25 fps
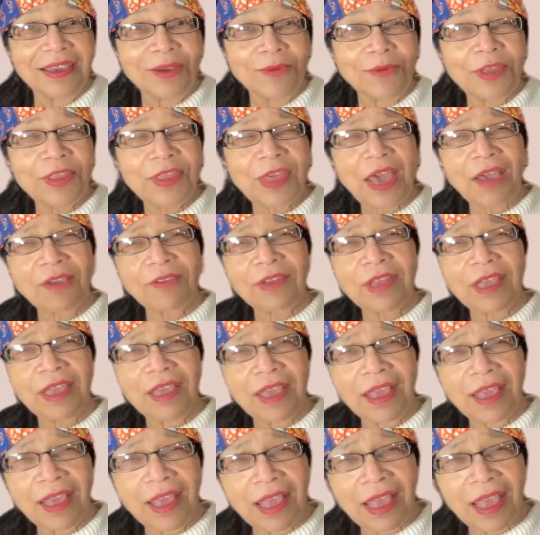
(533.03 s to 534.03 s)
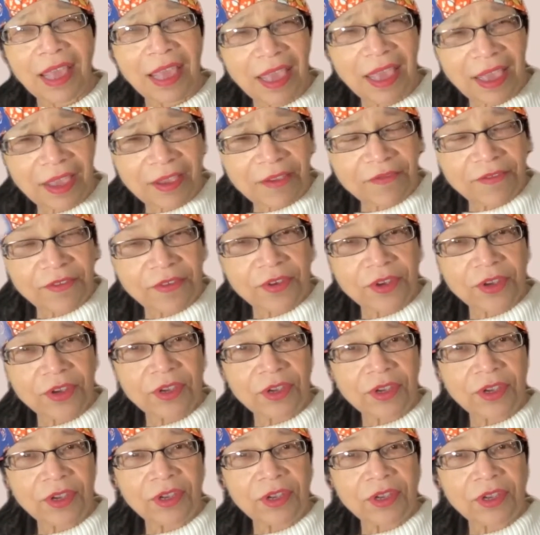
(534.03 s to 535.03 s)
without
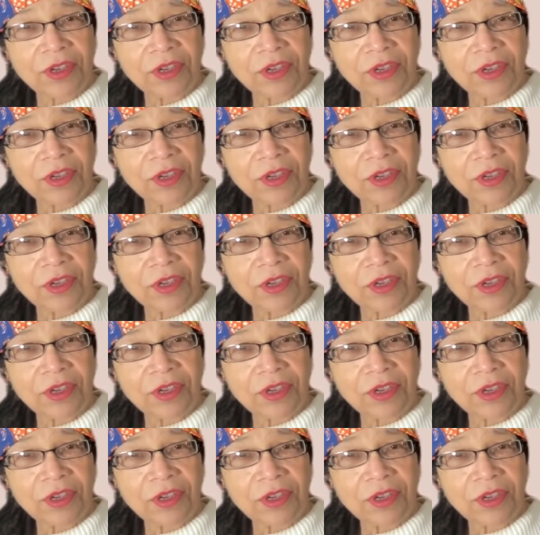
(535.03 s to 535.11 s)
ever,